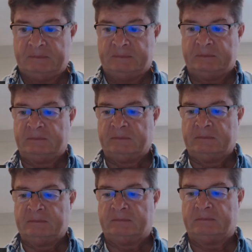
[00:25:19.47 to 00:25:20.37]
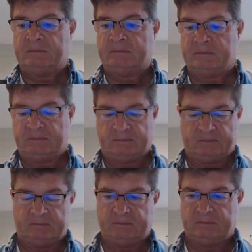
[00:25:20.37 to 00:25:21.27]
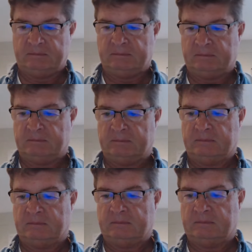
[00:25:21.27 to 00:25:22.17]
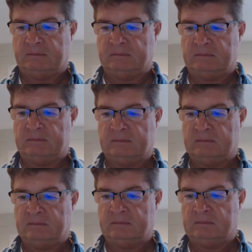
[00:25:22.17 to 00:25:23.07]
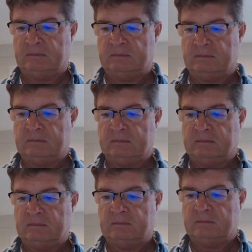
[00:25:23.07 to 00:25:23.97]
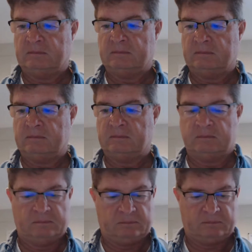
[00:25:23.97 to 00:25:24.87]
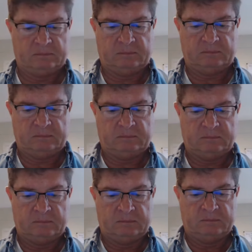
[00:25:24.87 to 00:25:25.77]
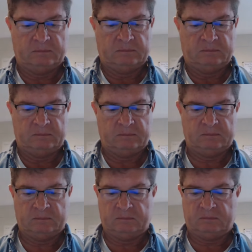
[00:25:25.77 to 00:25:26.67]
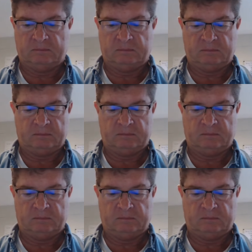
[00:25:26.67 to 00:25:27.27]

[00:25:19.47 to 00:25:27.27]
The person shown says nothing.